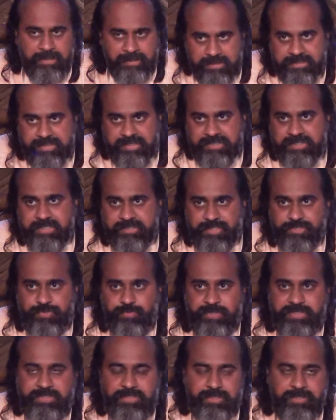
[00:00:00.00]
This is the
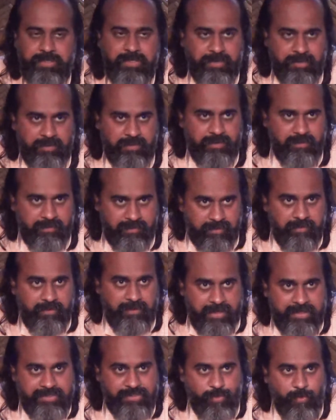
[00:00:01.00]
situation.
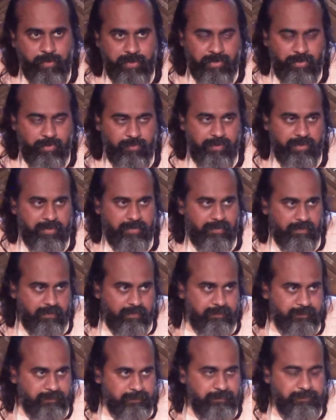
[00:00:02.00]
Let's go into it.
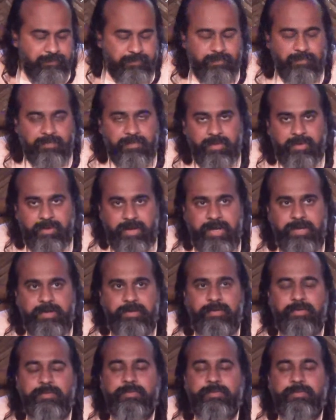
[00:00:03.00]
Right?